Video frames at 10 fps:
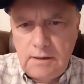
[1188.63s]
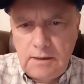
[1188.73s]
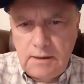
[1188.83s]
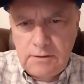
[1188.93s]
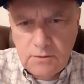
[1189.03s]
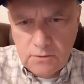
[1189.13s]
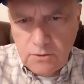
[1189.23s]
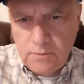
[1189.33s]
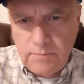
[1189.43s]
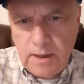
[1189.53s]
in their
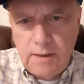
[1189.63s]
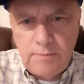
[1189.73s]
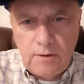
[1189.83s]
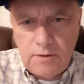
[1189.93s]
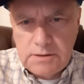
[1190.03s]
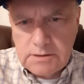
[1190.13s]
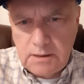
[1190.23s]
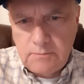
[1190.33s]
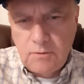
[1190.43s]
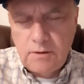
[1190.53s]
little Mayberries
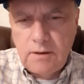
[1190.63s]
anymore.